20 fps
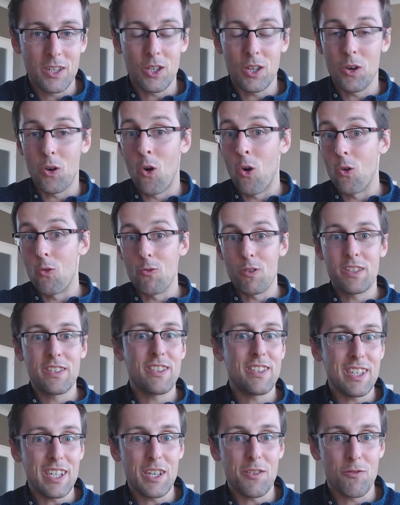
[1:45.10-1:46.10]
or
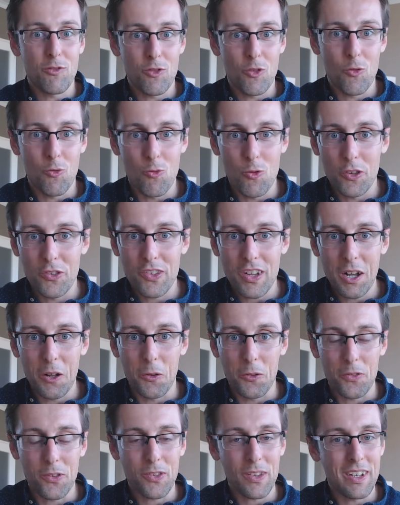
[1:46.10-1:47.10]
receive
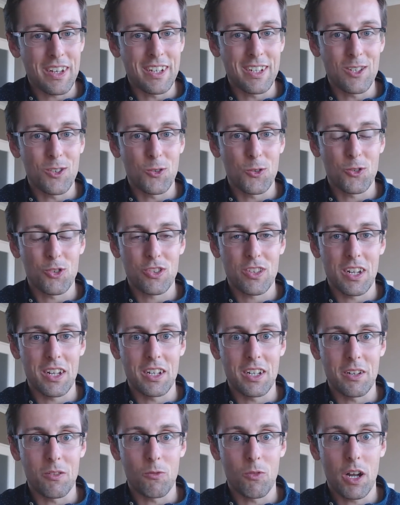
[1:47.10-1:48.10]
results in your
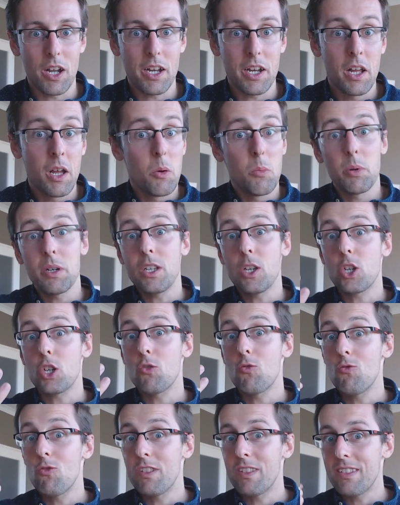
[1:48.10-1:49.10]
study, right? But you can
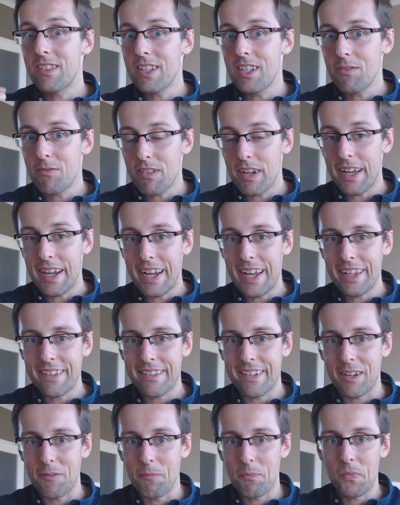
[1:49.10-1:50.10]
receive a
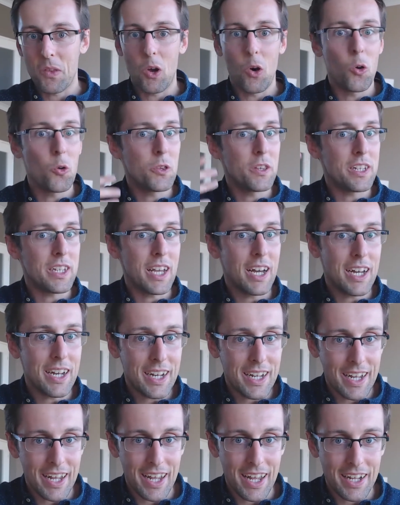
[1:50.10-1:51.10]
letter. On the other
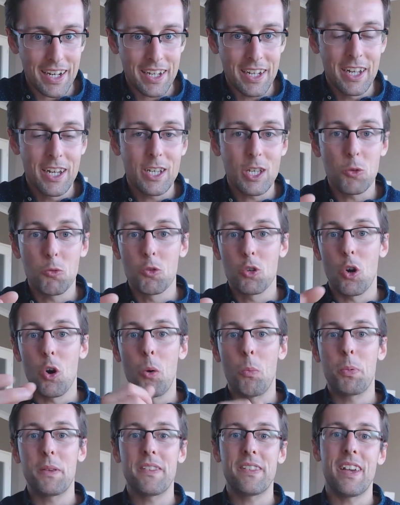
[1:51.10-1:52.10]
hand, you would
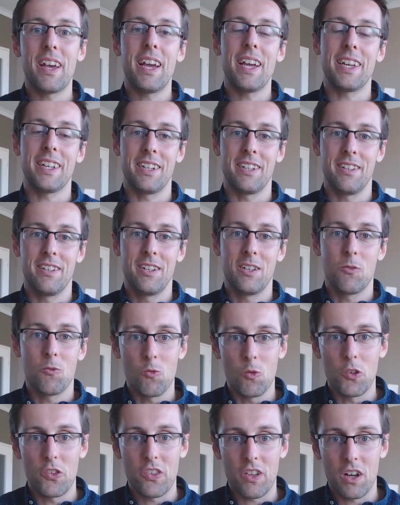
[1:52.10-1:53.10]
obtain
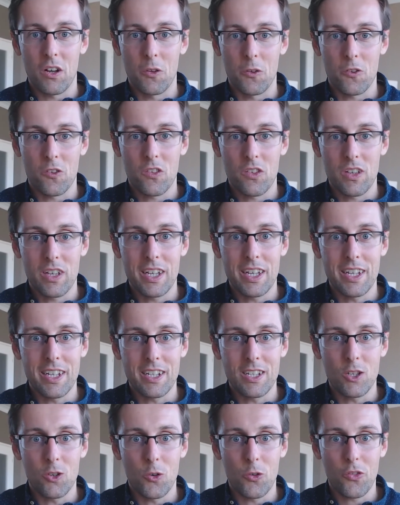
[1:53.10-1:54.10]
results in
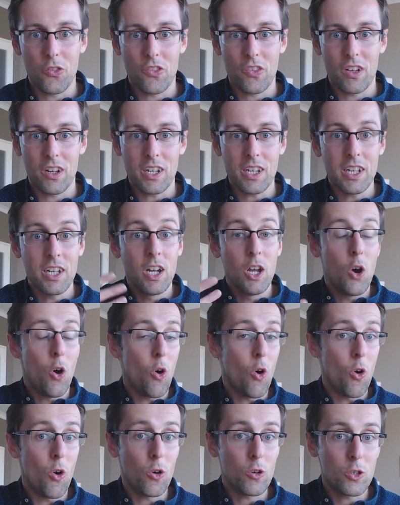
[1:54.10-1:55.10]
your study
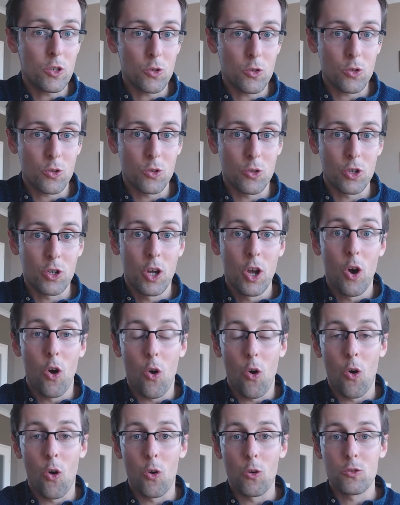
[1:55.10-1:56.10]
or you could
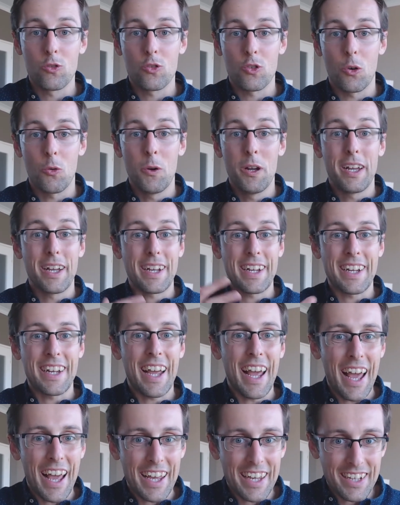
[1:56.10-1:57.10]
also
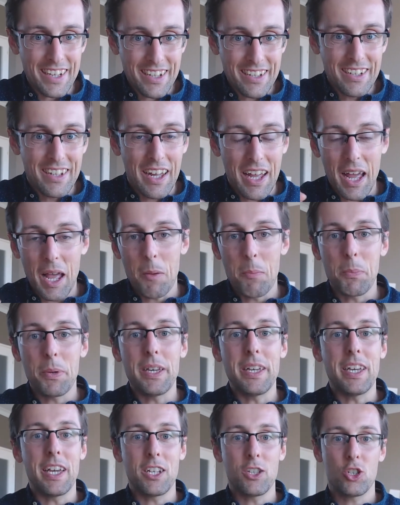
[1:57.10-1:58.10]
gain a
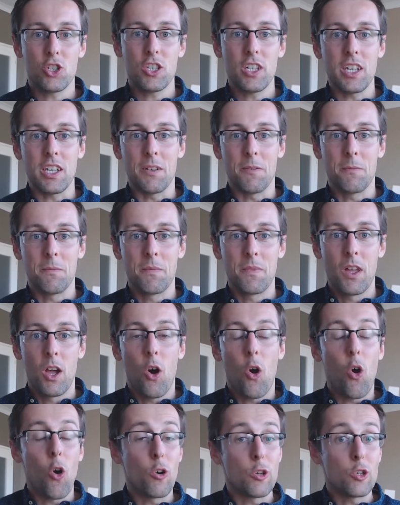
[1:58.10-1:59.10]
PhD
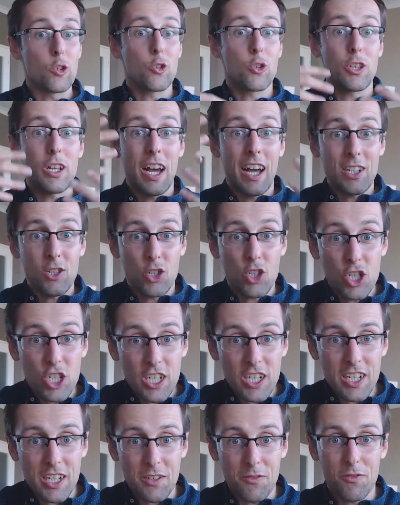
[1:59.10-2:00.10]
or you could
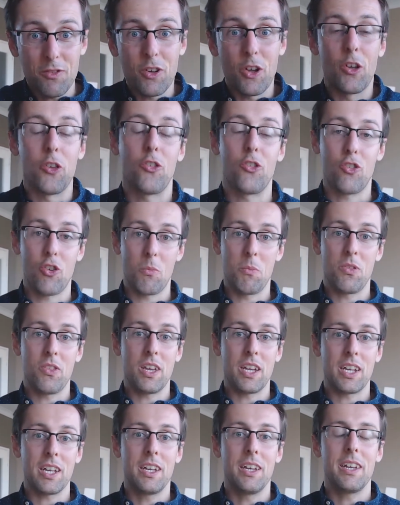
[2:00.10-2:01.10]
achieve
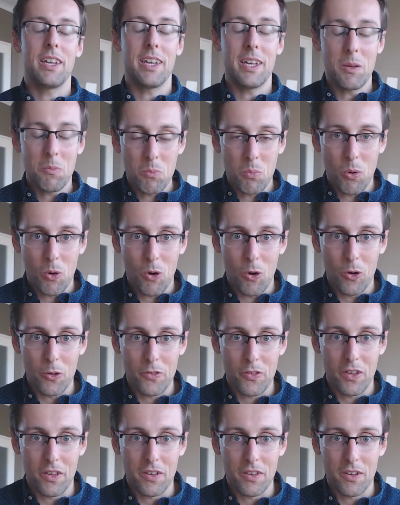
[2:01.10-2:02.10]
something
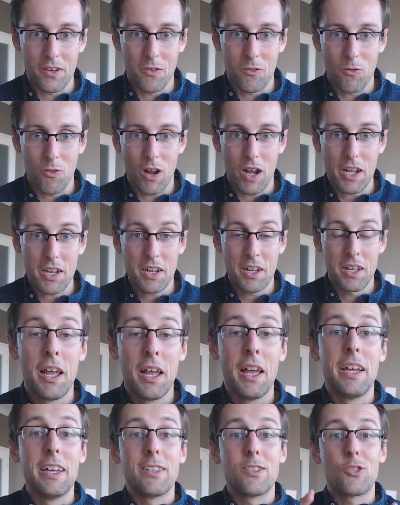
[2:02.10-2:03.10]
important, right?
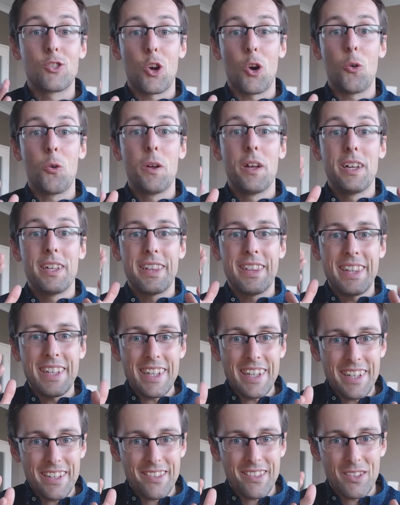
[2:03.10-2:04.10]
So
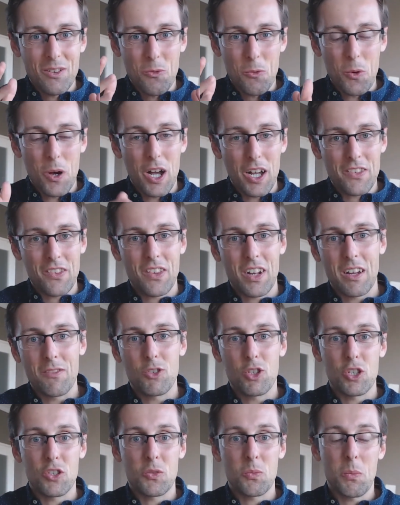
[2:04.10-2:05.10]
these words that I've
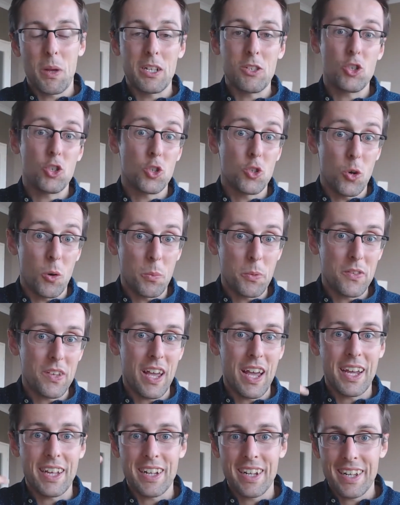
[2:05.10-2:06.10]
just mentioned,
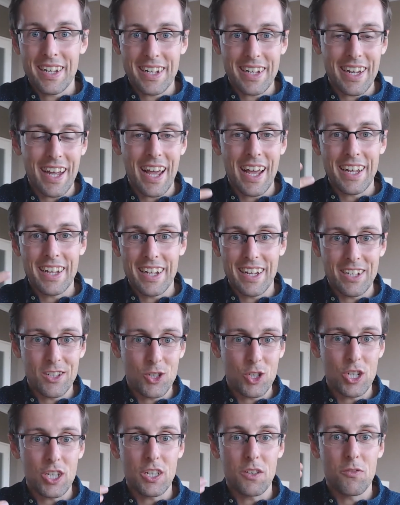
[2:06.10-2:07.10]
obtain, gain,
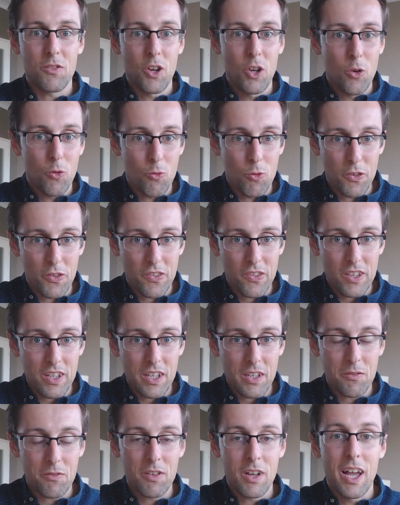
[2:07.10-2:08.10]
achieve,
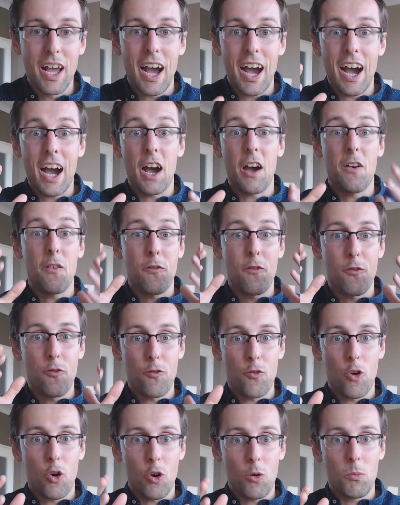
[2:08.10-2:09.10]
receive, are
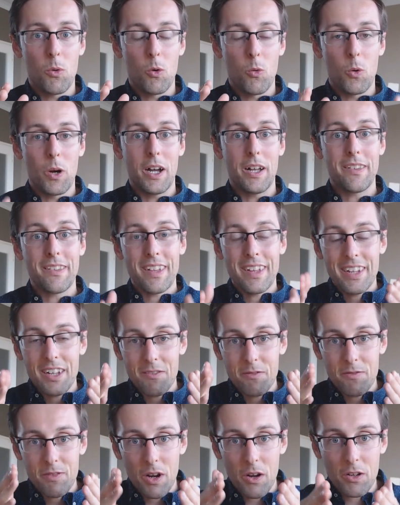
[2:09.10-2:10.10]
formal words and they're
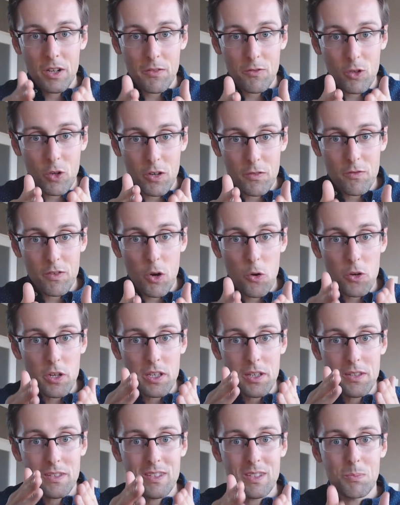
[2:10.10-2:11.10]
very, they've got a very
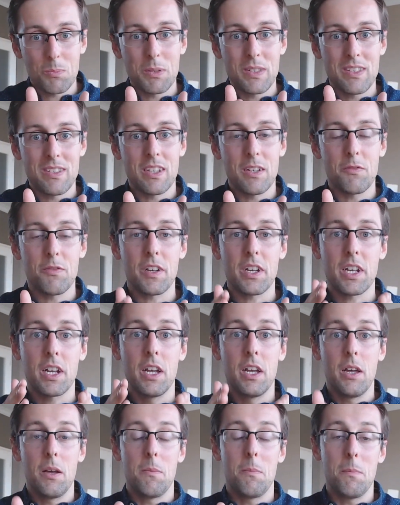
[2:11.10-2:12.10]
specific
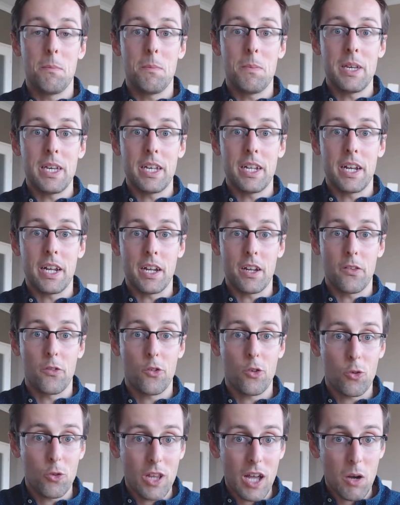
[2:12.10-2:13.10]
meaning.
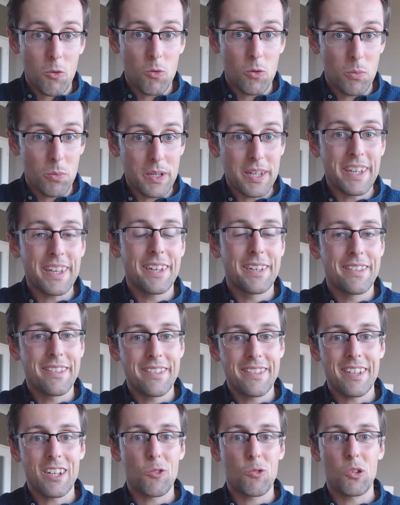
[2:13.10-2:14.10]
So that would be
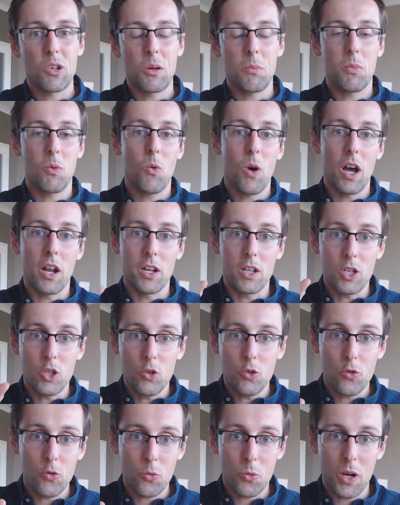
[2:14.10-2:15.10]
secret number one.
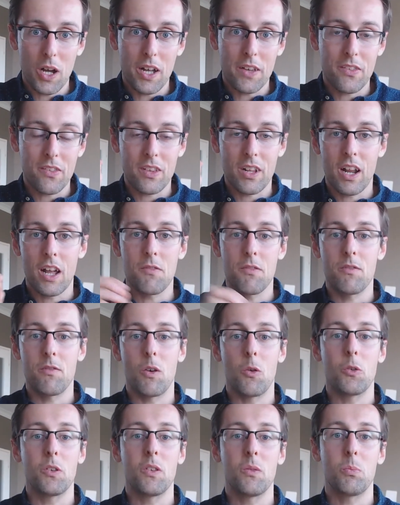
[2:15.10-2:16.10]
Use words that have a
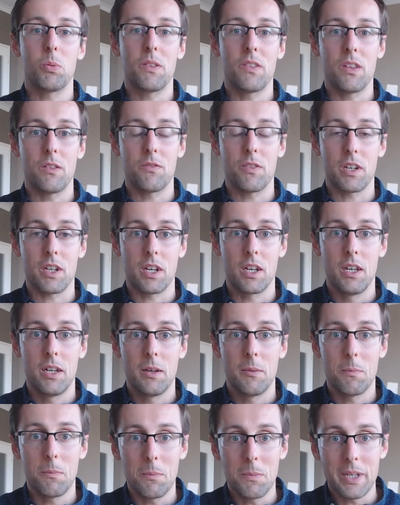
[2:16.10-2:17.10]
very specific
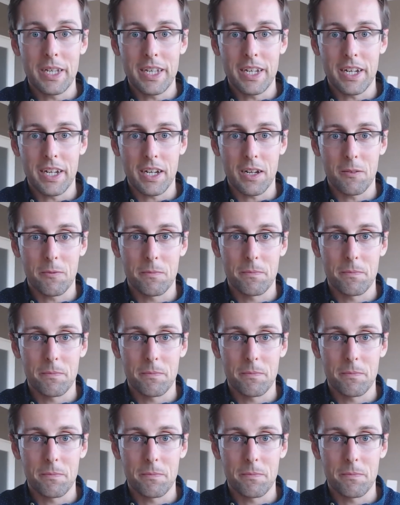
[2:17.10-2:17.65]
meaning.